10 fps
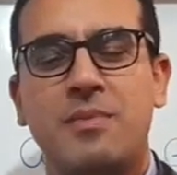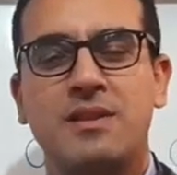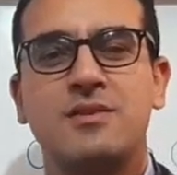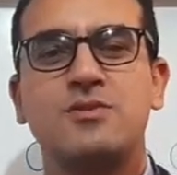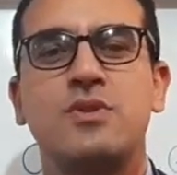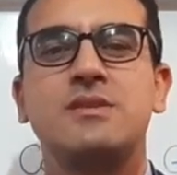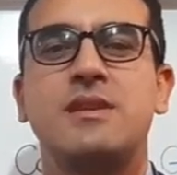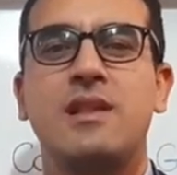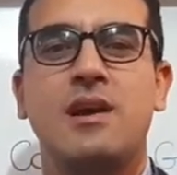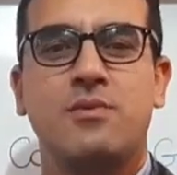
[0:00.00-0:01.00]
My dear students
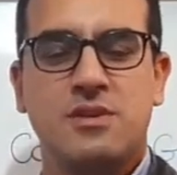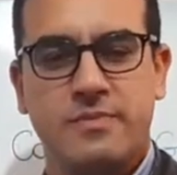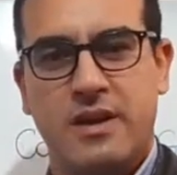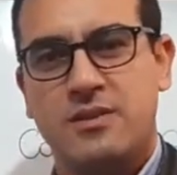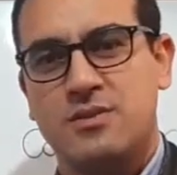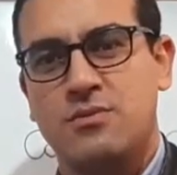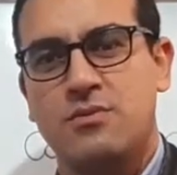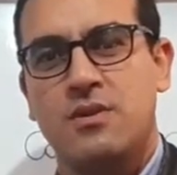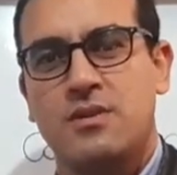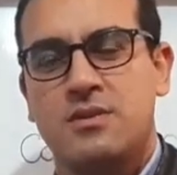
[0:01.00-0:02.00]
at Al High
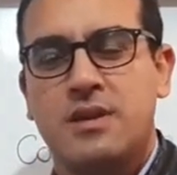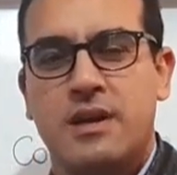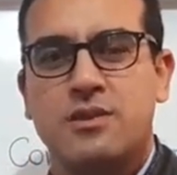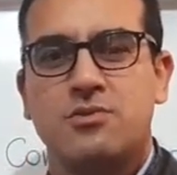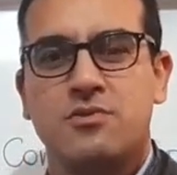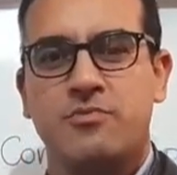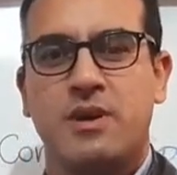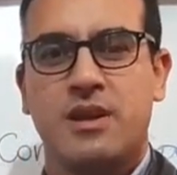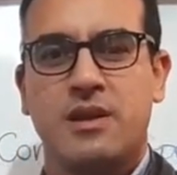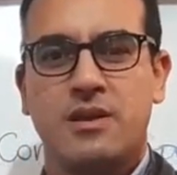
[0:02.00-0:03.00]
School, the Directorate of
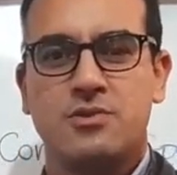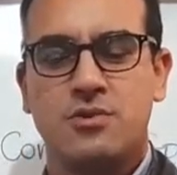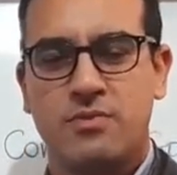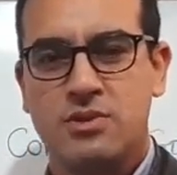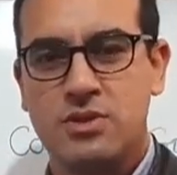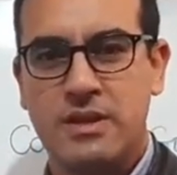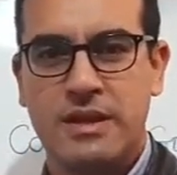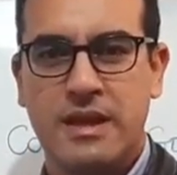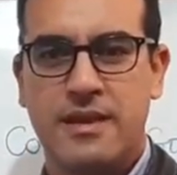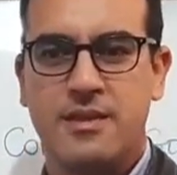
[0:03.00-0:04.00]
Marrakesh, the Regional
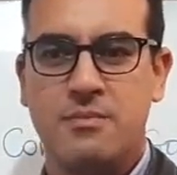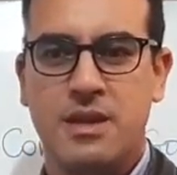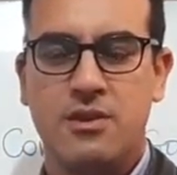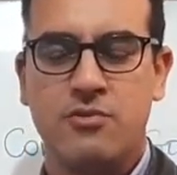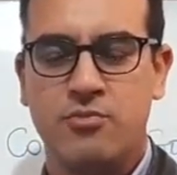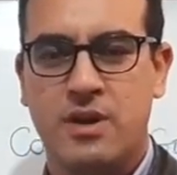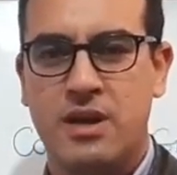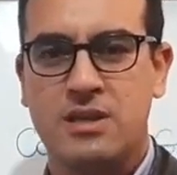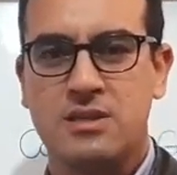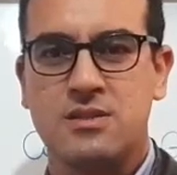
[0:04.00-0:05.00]
Academy of
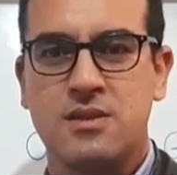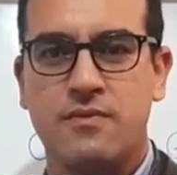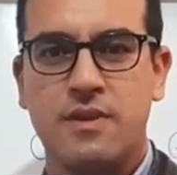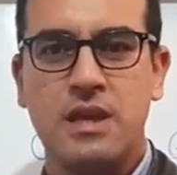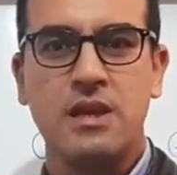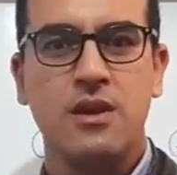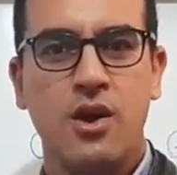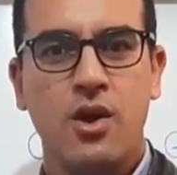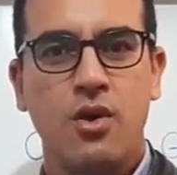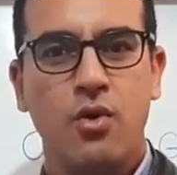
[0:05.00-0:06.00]
Marrakesh Safi,
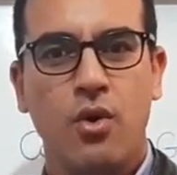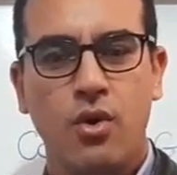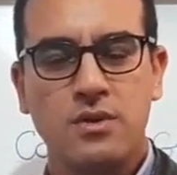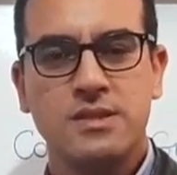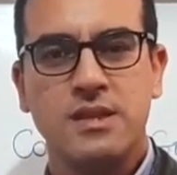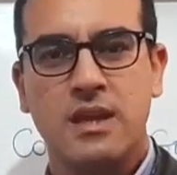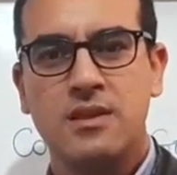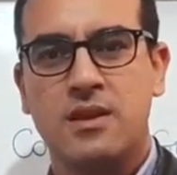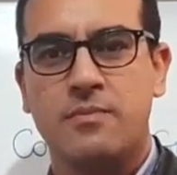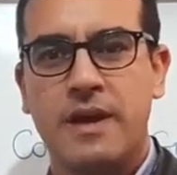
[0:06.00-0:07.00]
all
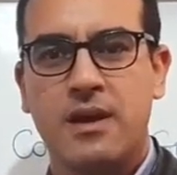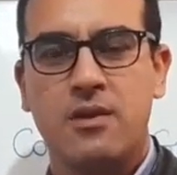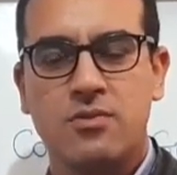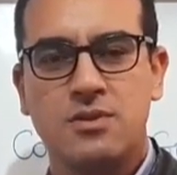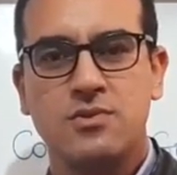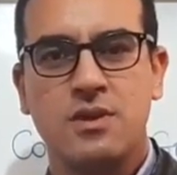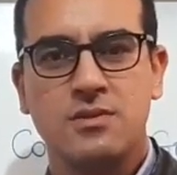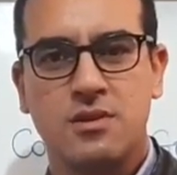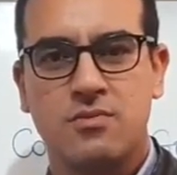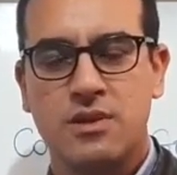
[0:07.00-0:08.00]
second-year baccalaureate
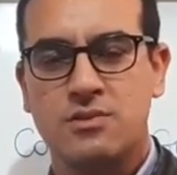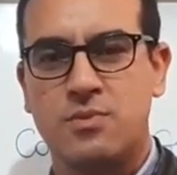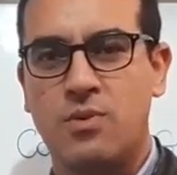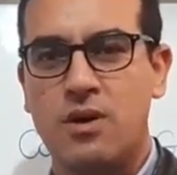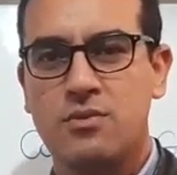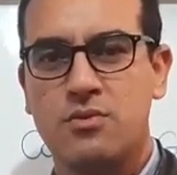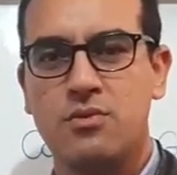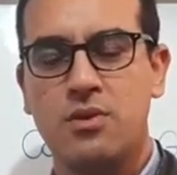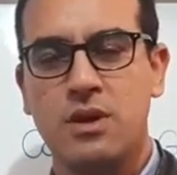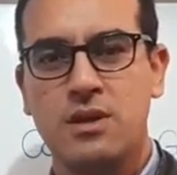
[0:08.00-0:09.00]
students across
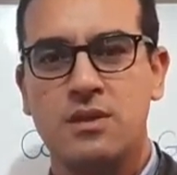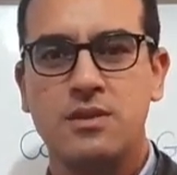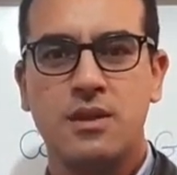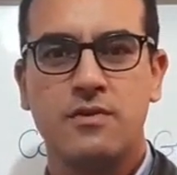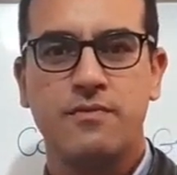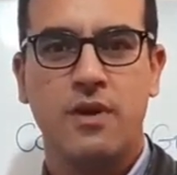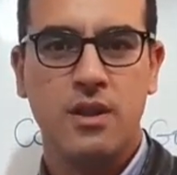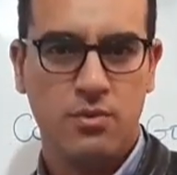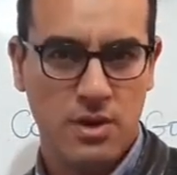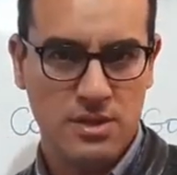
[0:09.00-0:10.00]
Morocco, dear
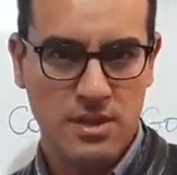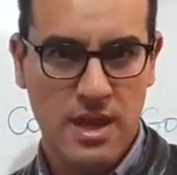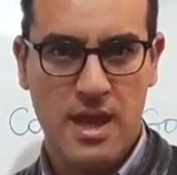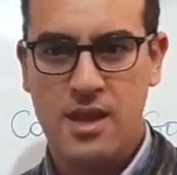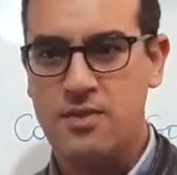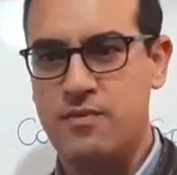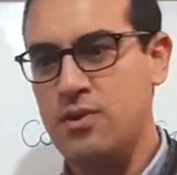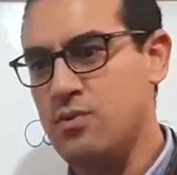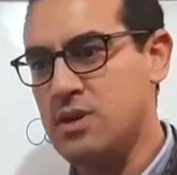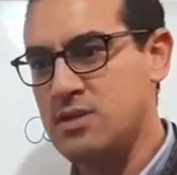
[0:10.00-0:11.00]
followers and
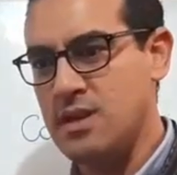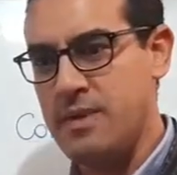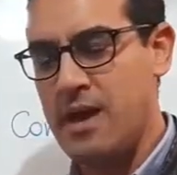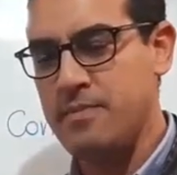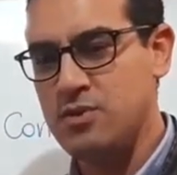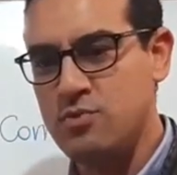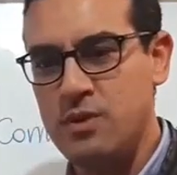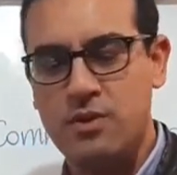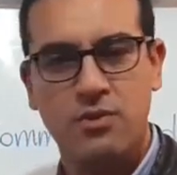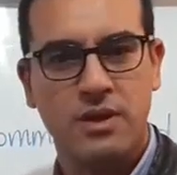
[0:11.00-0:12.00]
viewers, I'm happy to be
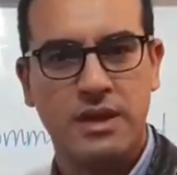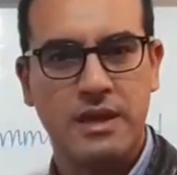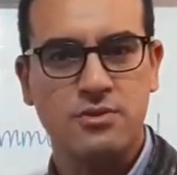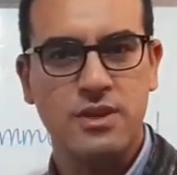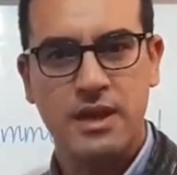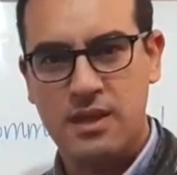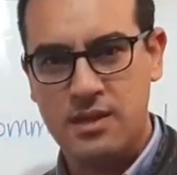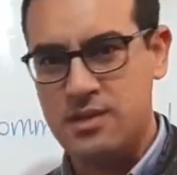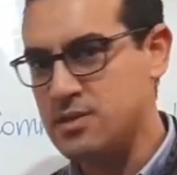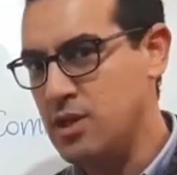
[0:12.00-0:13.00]
with you again today
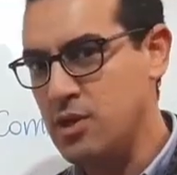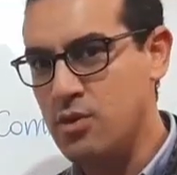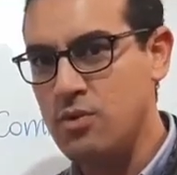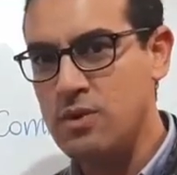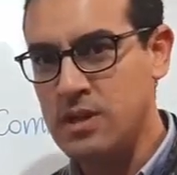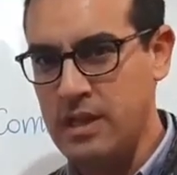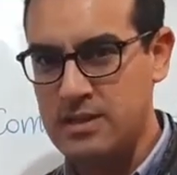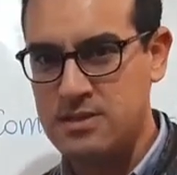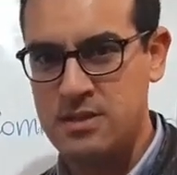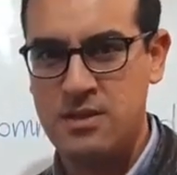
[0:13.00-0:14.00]
in this new
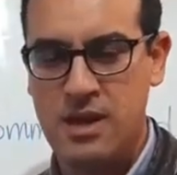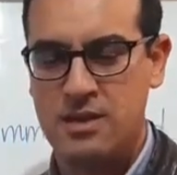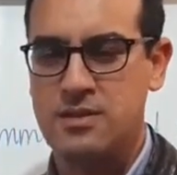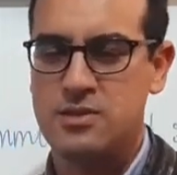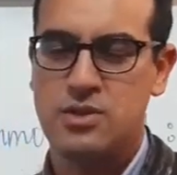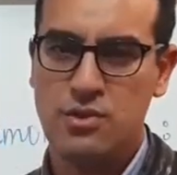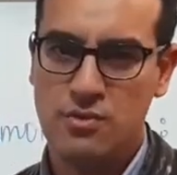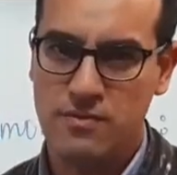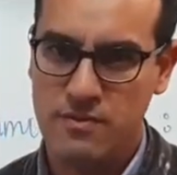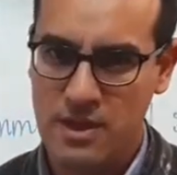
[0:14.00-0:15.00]
lesson and this
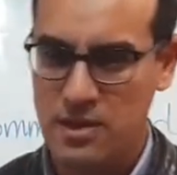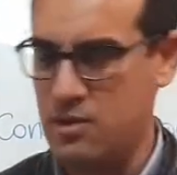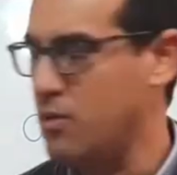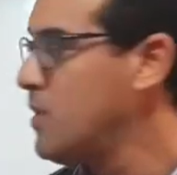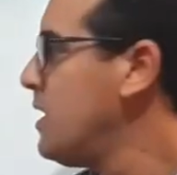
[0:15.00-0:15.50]
new video.